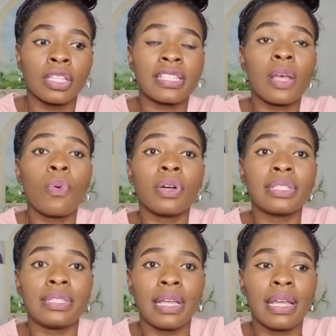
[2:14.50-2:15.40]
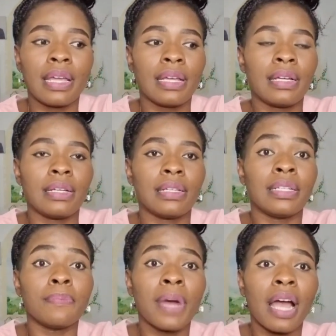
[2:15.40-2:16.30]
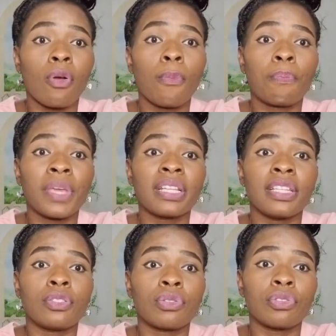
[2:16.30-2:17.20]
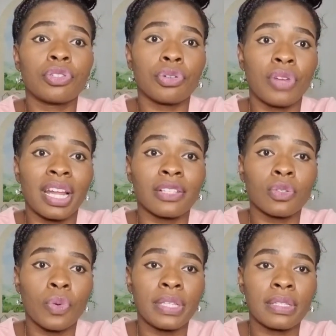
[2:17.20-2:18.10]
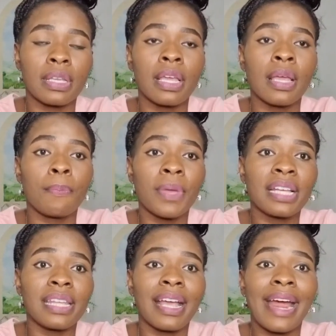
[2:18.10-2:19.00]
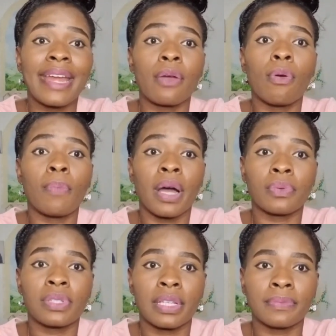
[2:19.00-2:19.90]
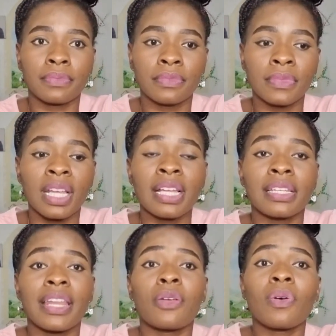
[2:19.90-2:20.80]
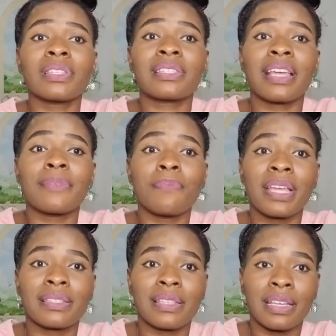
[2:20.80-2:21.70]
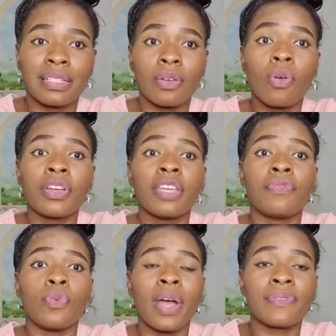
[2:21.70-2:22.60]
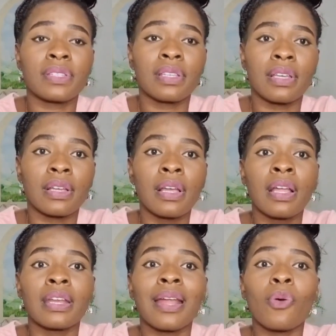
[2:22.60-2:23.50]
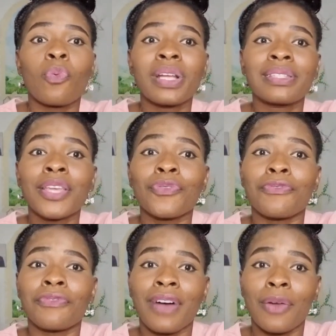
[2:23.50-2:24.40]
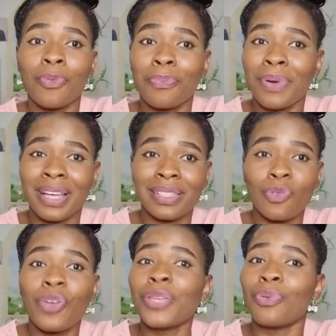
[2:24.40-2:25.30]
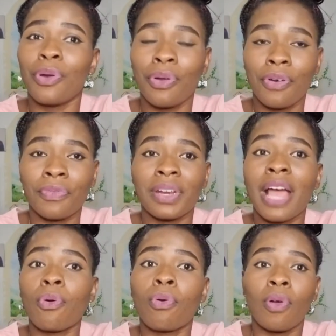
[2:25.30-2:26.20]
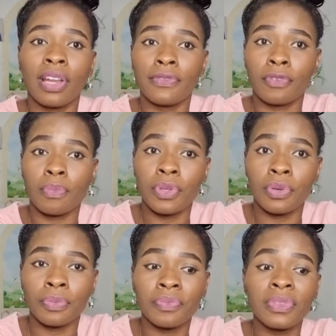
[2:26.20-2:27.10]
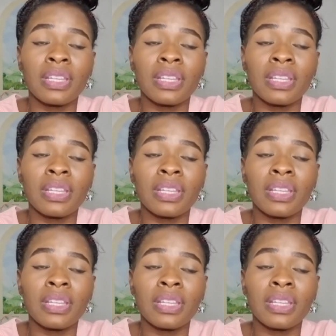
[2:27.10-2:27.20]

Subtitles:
They say one day the man go pick the 2 children and twins, pick them, carry them go mountain. Then he can't send message, go give your wife, say, now waiting you value pass, where you love, now will collect from you.